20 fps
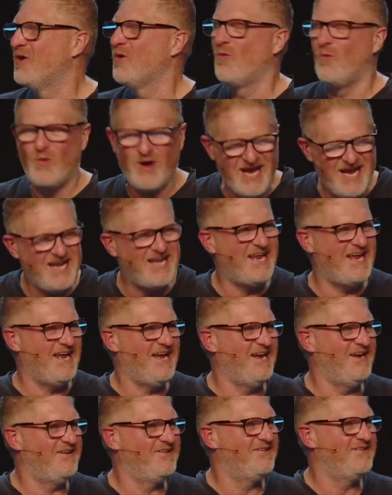We
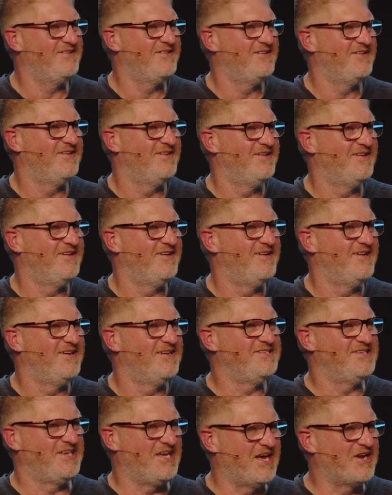need
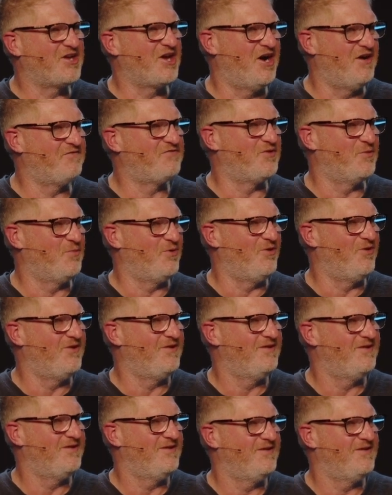to get comfortable